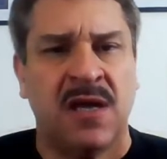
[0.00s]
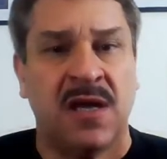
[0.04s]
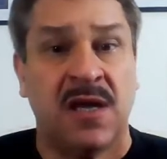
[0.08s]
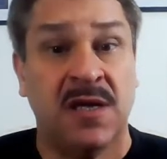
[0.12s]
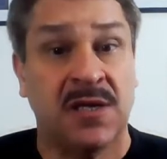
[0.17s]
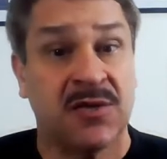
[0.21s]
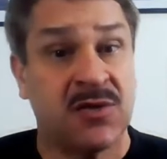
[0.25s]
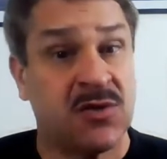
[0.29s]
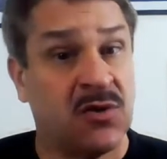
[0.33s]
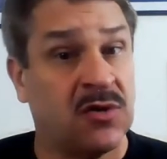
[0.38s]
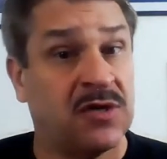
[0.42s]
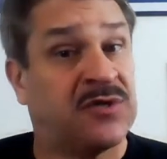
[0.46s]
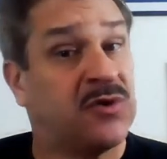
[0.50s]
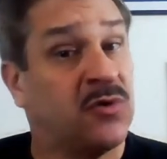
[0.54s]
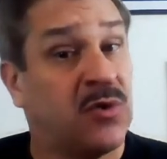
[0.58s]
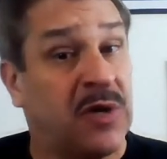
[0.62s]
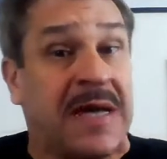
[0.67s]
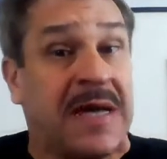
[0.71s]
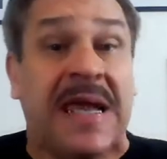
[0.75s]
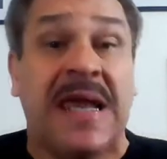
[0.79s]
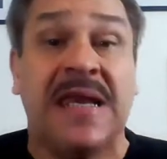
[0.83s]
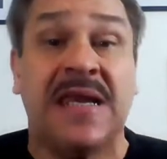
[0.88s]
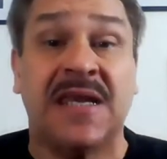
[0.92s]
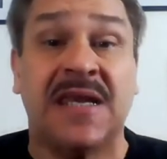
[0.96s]
and it turned into a
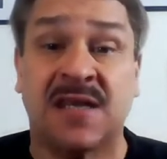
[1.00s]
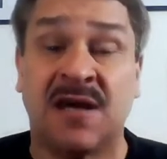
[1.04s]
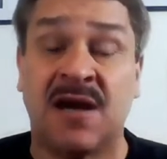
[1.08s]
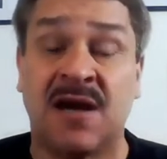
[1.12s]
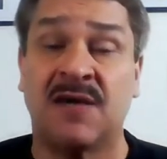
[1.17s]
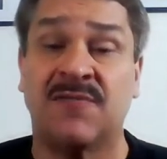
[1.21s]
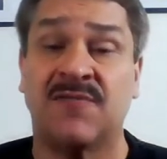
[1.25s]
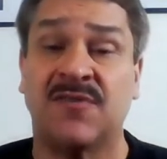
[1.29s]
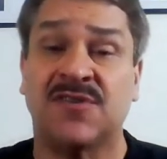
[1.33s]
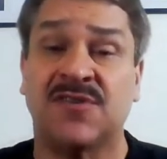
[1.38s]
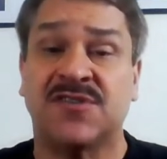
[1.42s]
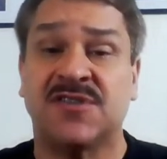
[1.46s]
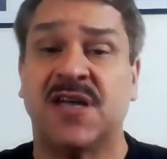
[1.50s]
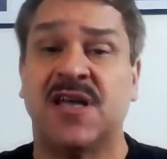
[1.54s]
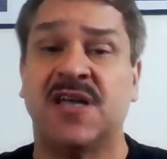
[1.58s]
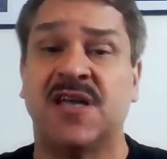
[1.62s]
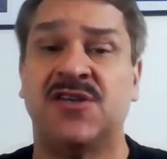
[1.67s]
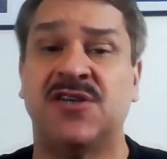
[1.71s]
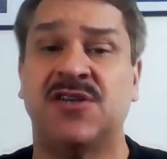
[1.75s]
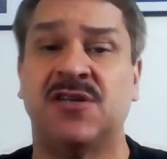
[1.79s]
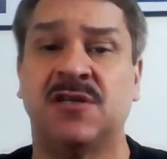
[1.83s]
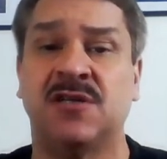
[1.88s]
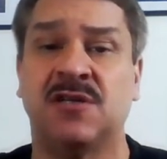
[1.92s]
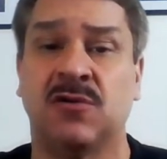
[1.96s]
heated
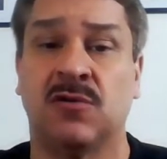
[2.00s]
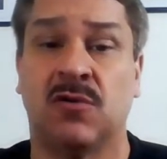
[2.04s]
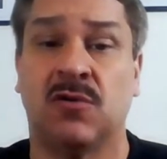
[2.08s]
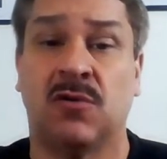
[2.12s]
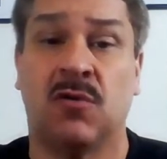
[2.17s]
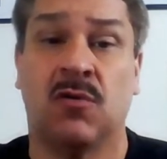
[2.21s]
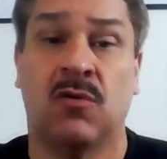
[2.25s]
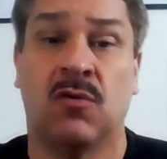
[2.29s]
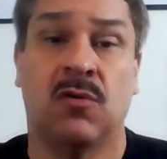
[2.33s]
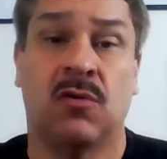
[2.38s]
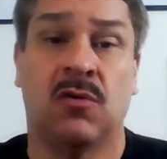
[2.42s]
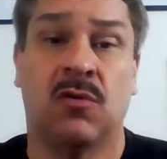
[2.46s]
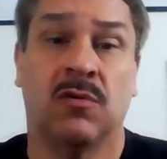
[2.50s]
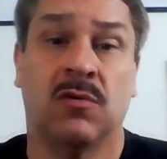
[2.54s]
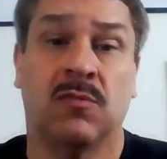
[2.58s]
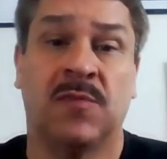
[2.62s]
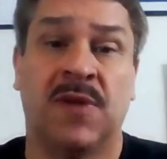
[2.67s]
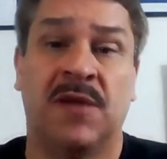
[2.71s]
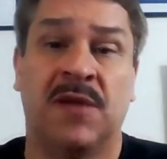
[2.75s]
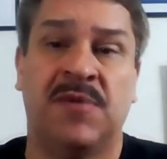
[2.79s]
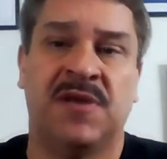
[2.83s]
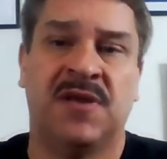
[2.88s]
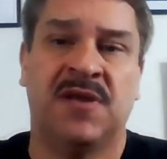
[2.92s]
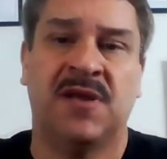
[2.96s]
conversation or
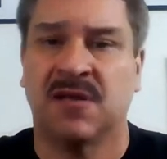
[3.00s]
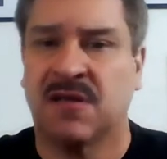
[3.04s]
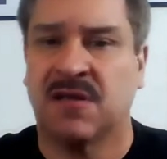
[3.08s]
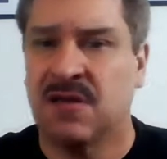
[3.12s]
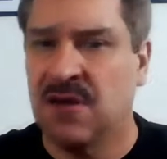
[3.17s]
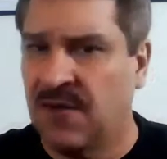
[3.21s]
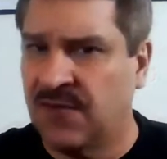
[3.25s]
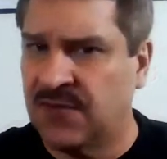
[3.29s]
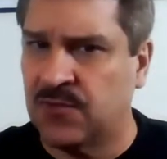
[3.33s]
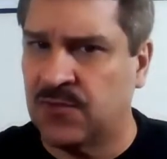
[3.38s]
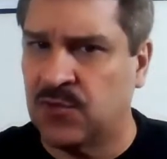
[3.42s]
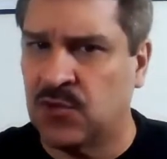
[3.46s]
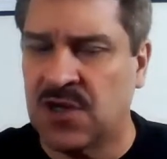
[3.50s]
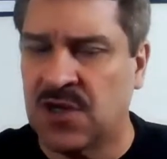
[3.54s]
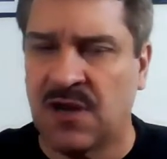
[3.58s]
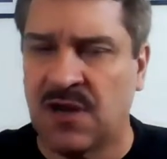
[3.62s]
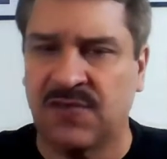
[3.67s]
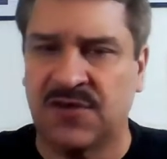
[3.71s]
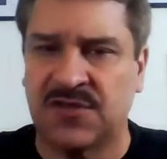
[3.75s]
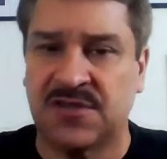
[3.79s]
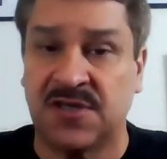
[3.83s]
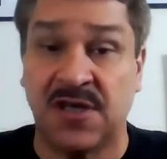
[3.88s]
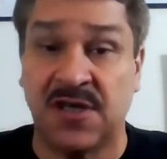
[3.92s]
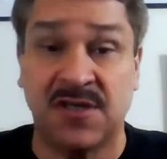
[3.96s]
maybe an uncomfortable
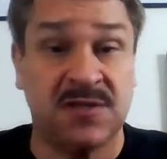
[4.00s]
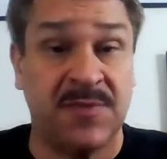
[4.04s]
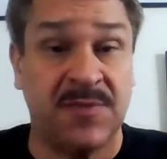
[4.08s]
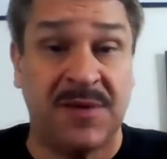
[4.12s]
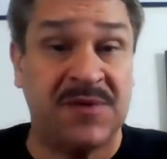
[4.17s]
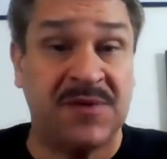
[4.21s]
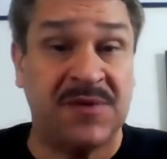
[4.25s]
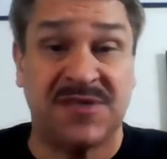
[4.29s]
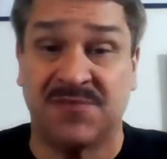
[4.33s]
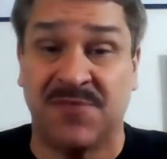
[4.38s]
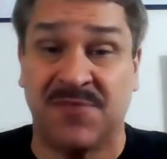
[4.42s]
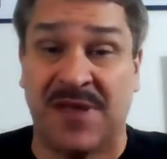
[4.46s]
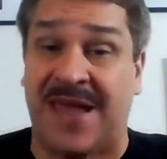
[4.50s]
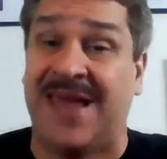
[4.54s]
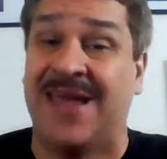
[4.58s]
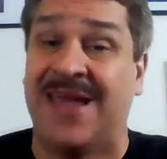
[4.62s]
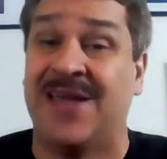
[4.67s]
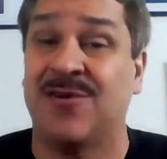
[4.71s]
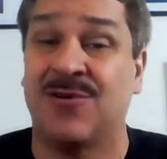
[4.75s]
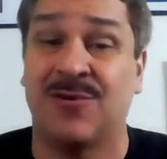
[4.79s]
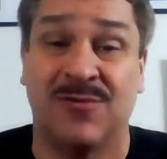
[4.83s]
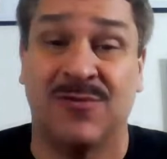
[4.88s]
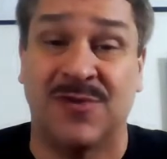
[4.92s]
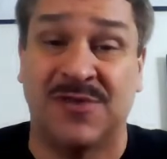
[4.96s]
conversation, maybe some
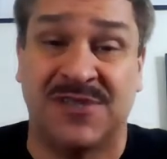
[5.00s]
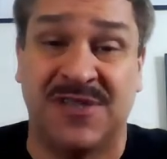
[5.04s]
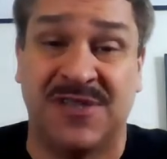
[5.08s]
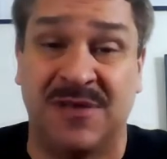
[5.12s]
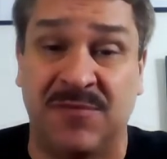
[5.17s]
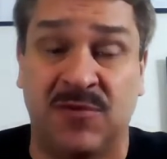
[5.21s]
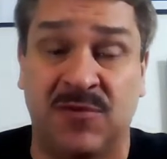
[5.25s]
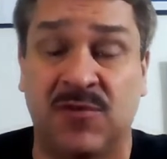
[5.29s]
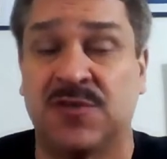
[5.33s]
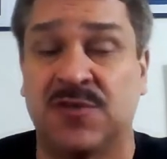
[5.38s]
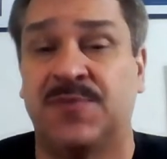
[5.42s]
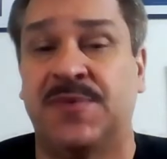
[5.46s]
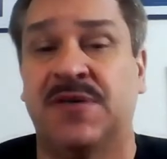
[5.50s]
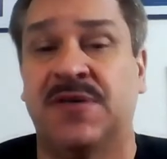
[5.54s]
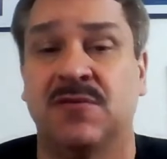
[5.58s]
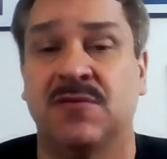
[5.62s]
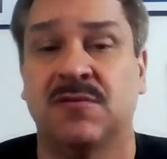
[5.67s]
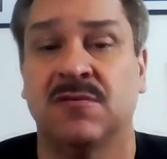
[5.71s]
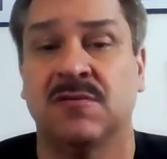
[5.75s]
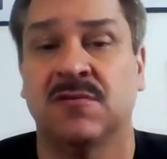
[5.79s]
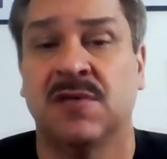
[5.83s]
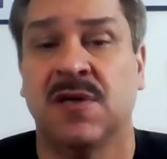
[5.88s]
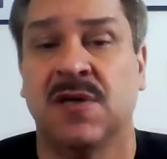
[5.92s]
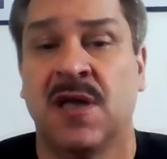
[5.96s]
anger or resentment was built,